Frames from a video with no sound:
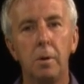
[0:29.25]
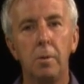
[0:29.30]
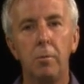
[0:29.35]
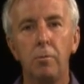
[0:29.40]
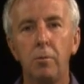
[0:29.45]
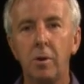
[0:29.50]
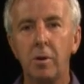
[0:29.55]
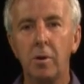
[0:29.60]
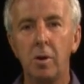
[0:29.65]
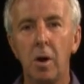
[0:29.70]

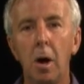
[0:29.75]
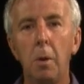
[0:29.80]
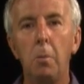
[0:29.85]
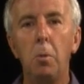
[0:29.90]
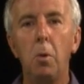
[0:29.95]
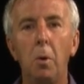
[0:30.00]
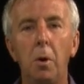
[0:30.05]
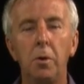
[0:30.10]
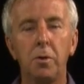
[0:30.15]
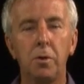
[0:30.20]
For
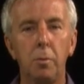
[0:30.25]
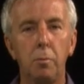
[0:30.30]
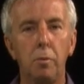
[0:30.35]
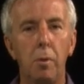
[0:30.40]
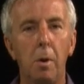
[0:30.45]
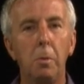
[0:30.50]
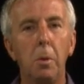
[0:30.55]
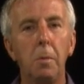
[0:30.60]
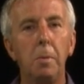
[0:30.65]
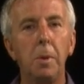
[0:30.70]
example, what's the
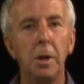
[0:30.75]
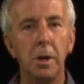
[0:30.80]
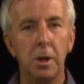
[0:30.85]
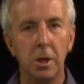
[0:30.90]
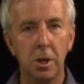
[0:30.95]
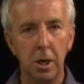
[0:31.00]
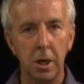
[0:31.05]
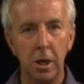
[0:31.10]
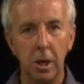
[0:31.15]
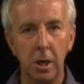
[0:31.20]

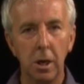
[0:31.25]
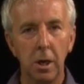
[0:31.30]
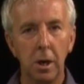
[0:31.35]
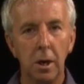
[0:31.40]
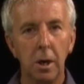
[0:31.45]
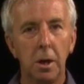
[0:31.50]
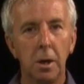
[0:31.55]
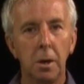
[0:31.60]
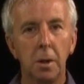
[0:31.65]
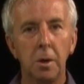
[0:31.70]
probability
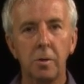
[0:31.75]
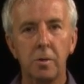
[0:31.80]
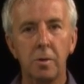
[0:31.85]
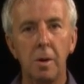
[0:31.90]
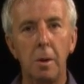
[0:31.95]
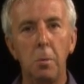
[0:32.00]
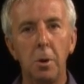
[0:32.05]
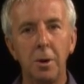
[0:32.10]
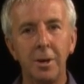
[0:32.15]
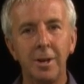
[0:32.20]
that
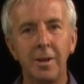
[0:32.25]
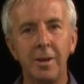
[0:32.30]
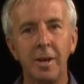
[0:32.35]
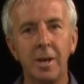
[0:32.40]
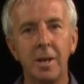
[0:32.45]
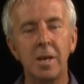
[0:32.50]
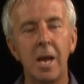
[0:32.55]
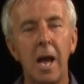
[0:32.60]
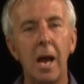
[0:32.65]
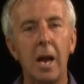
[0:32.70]
someone is
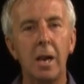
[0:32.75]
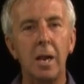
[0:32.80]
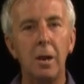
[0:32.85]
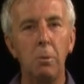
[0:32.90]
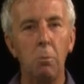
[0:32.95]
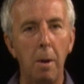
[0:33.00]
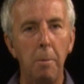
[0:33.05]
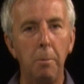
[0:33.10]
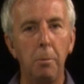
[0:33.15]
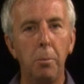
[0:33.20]
exactly
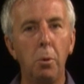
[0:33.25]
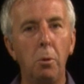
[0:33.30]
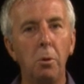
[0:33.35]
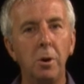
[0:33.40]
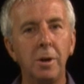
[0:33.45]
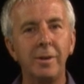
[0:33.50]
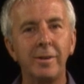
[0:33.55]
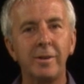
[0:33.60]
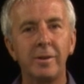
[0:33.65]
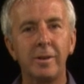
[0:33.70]

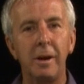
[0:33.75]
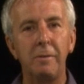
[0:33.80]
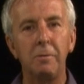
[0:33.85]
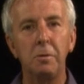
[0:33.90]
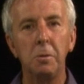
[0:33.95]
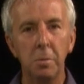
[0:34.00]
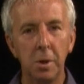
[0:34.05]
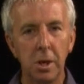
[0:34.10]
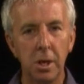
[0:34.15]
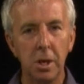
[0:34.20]
1.7
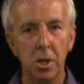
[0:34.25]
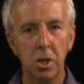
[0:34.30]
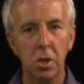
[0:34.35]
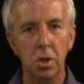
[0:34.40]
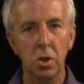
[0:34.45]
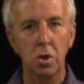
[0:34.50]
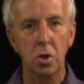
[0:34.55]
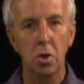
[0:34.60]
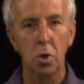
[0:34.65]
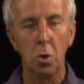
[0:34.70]

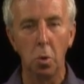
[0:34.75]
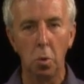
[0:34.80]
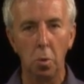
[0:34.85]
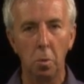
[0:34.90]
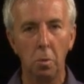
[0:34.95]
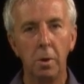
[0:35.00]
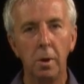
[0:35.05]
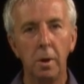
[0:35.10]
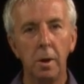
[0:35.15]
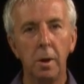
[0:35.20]
meters
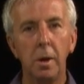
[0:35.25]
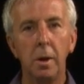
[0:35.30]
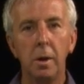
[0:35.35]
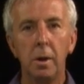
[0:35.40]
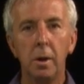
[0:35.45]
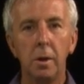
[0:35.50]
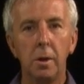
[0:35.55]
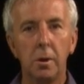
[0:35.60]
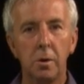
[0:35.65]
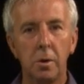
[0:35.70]
tall
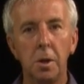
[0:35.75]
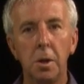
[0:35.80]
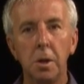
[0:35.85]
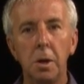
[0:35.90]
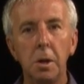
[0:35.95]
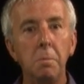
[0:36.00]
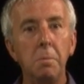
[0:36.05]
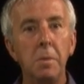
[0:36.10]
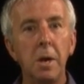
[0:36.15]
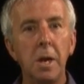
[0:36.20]
to
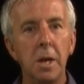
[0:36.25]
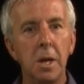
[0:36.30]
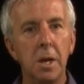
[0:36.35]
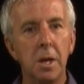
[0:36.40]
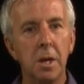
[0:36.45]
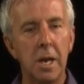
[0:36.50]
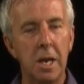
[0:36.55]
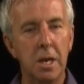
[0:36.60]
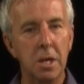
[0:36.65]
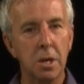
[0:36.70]
the
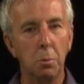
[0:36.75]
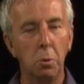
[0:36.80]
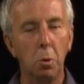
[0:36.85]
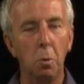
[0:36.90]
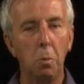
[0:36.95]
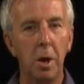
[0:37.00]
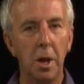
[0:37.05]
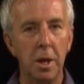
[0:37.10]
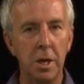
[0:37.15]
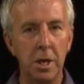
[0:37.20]
million decimal
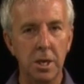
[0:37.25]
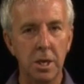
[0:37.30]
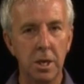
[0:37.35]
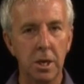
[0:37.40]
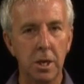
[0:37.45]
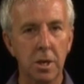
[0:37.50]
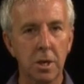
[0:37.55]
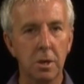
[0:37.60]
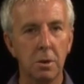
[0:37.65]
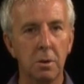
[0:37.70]

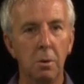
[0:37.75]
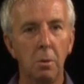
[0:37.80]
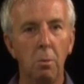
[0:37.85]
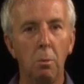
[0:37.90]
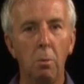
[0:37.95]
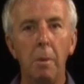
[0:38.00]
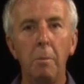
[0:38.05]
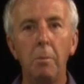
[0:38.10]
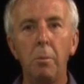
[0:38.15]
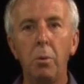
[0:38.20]
places,
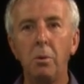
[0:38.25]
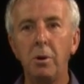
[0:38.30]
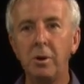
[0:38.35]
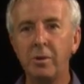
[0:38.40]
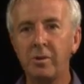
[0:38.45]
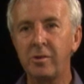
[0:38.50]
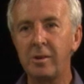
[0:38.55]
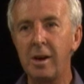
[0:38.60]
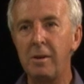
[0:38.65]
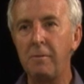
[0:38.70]

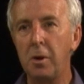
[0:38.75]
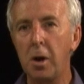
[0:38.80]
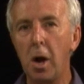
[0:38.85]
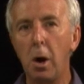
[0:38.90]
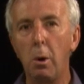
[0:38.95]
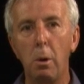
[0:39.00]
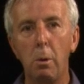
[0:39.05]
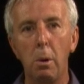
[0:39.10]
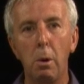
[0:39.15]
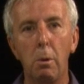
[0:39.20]

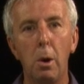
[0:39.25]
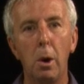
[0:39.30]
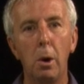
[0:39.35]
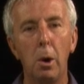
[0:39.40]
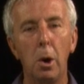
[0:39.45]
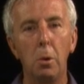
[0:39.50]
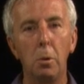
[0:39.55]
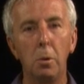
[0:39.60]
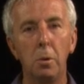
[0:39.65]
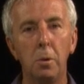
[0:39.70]

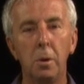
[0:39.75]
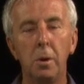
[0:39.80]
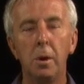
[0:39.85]
1.7000.